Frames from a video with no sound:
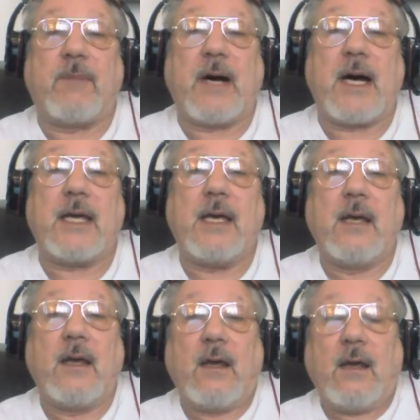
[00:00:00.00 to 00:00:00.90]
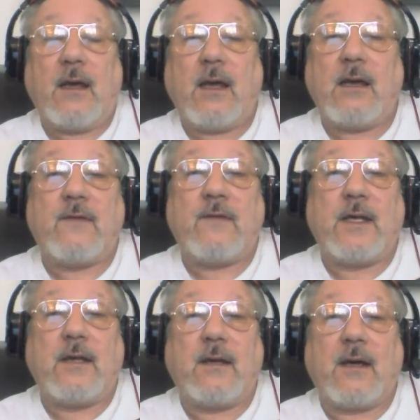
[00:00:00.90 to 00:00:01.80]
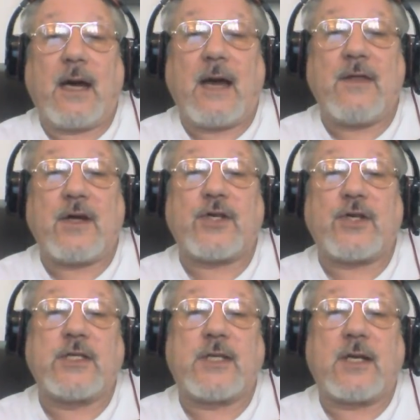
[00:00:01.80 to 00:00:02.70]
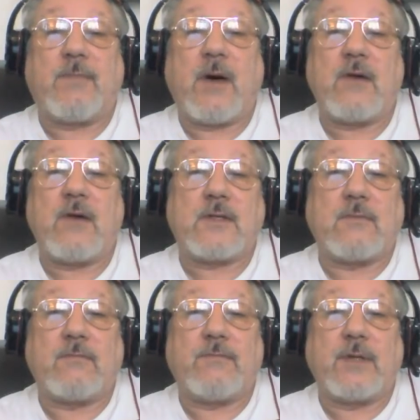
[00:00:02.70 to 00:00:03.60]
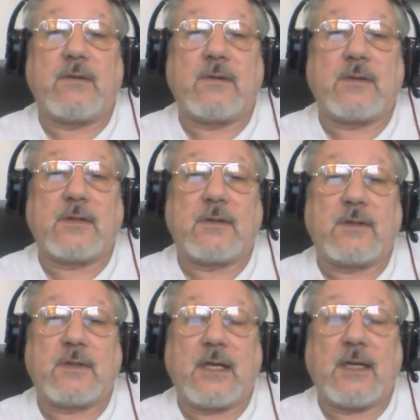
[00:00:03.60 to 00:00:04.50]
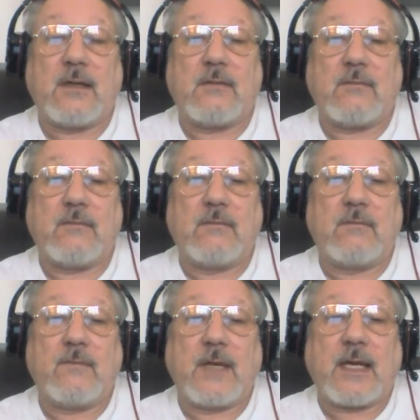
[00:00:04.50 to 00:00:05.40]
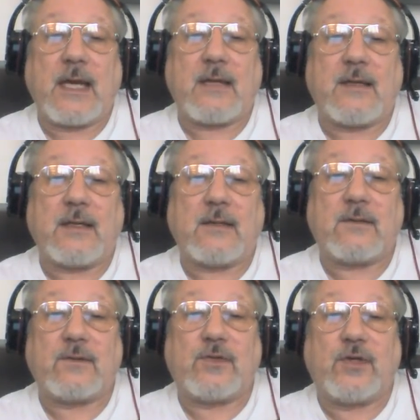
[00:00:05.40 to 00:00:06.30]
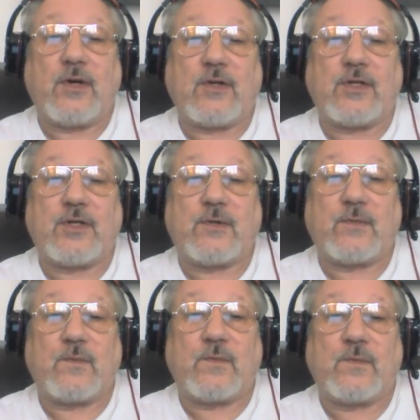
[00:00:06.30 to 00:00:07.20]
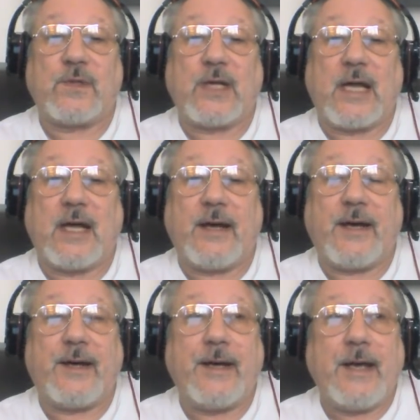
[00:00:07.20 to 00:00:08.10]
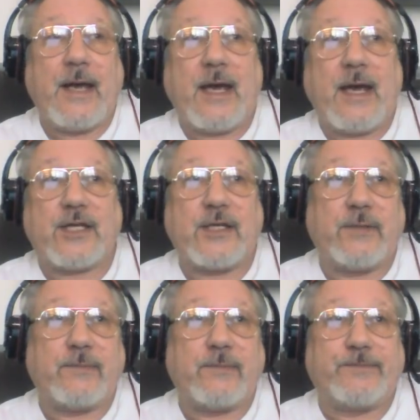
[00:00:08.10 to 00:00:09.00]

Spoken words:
by any of the other Christians that opposed them, because the Catholic Church actually